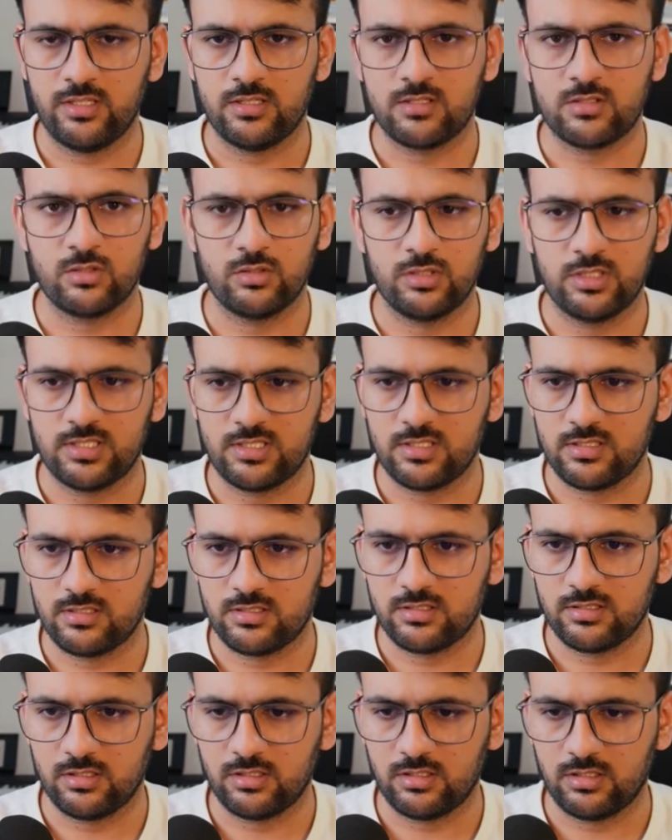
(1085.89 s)
So this is
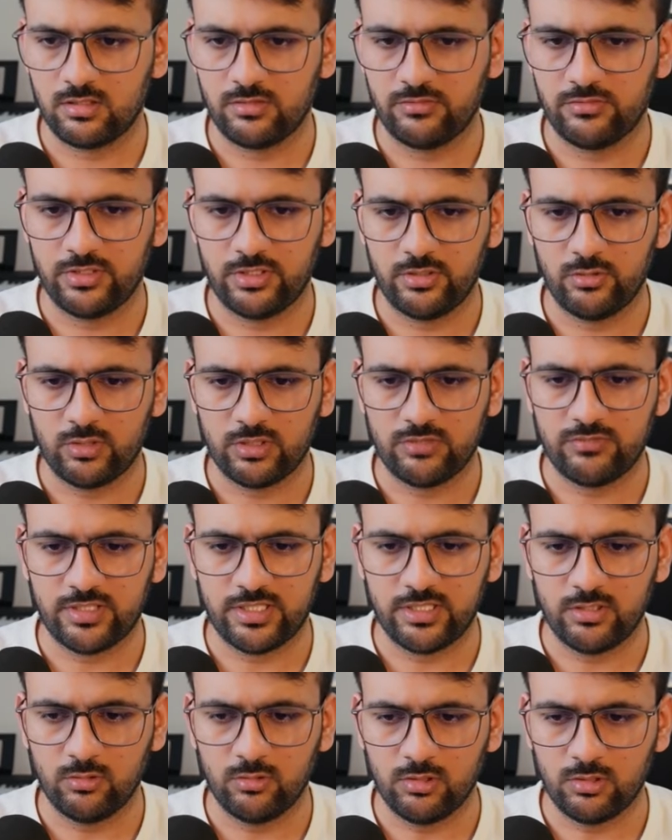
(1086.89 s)
where you can
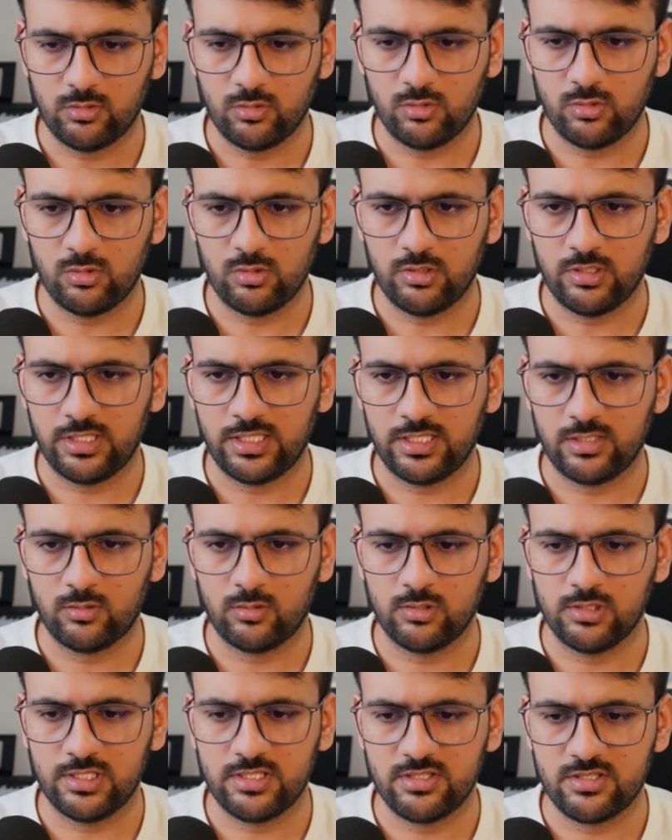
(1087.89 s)
find all the code and all
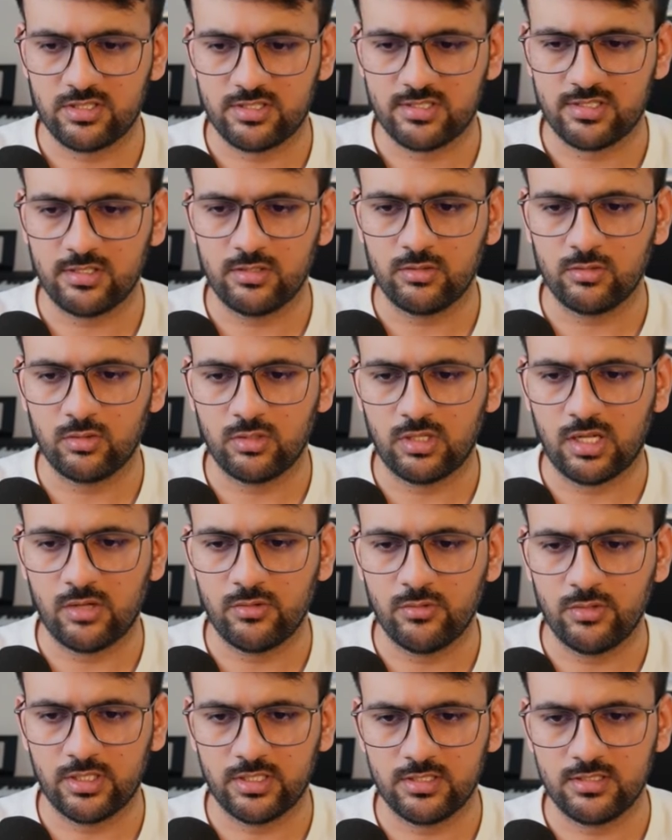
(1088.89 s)
the instruction on how
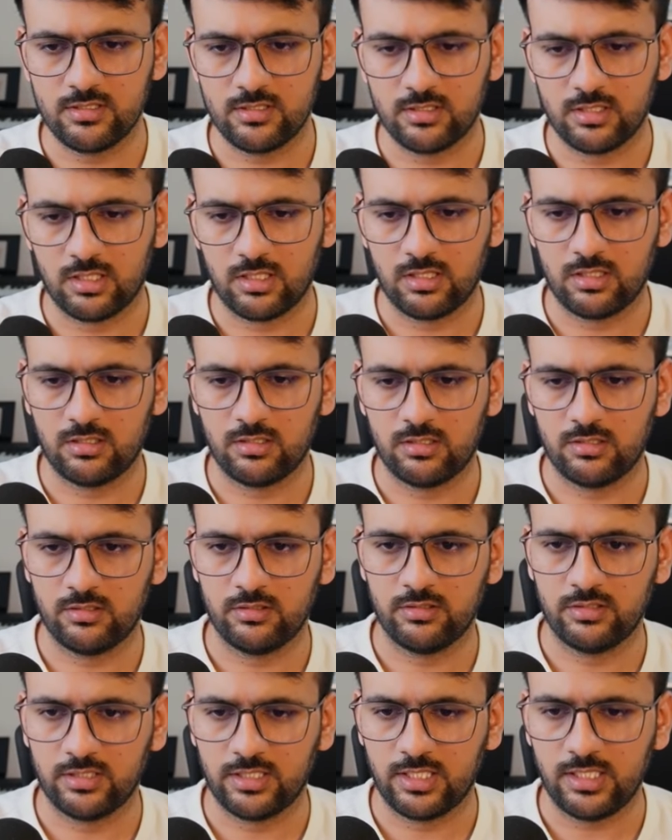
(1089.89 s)
you can
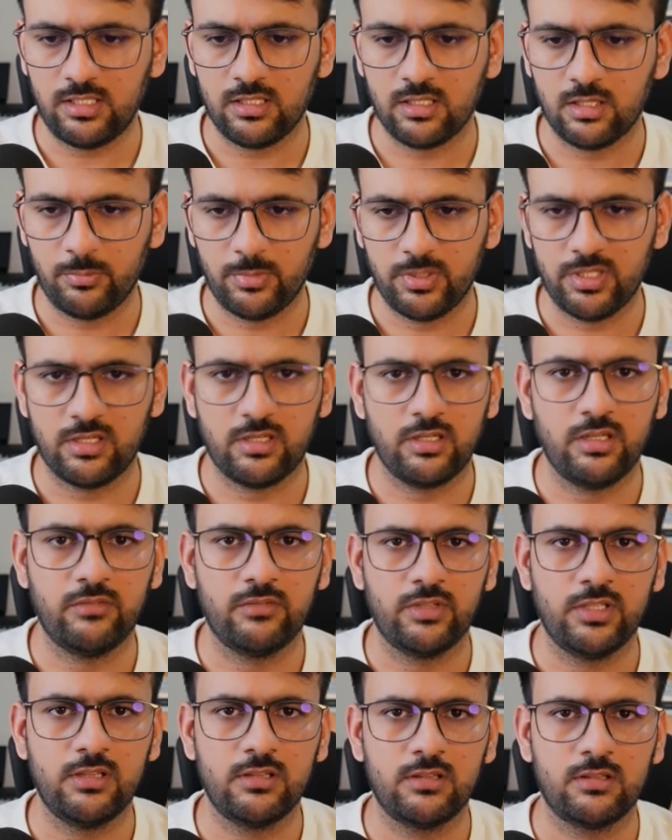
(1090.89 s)
get up and running
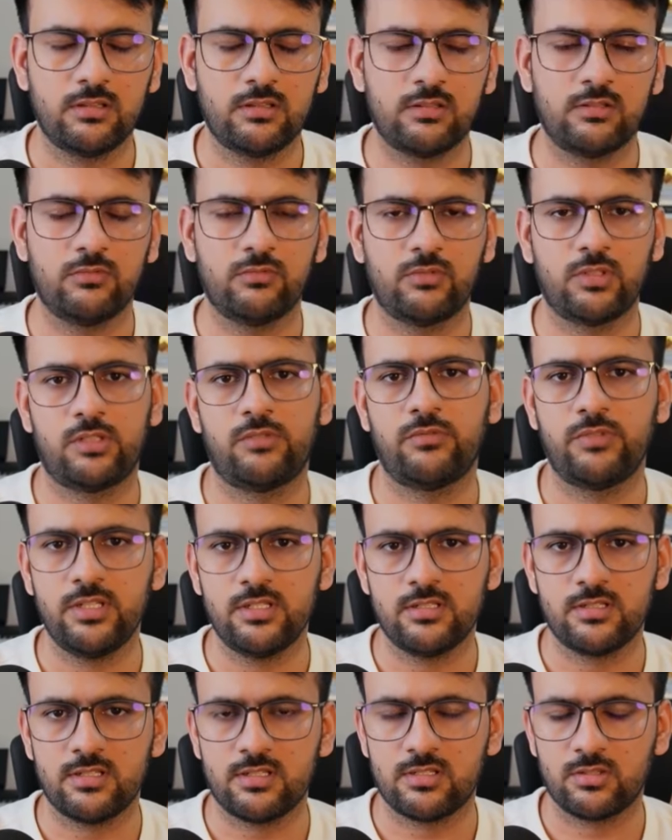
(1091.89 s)
with what we
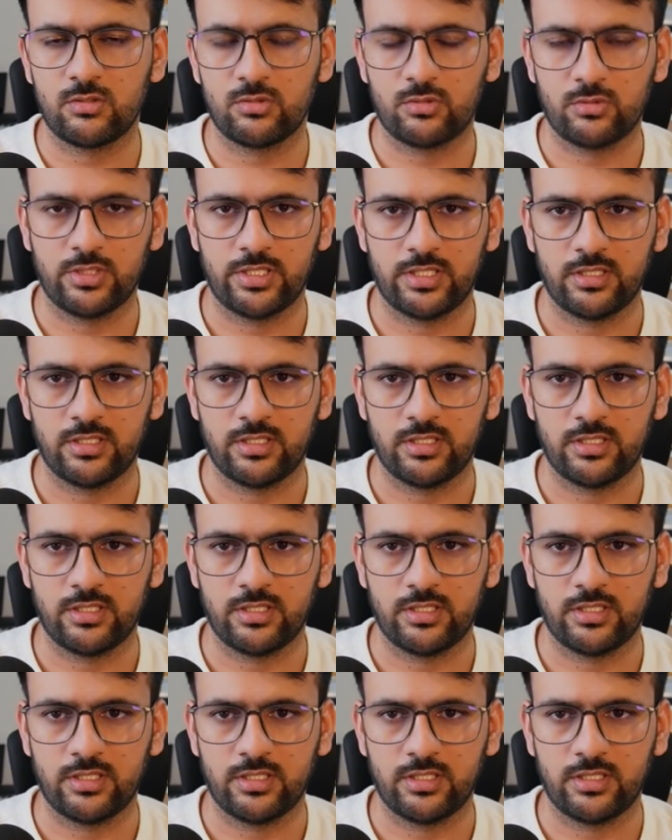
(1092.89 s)
just saw today.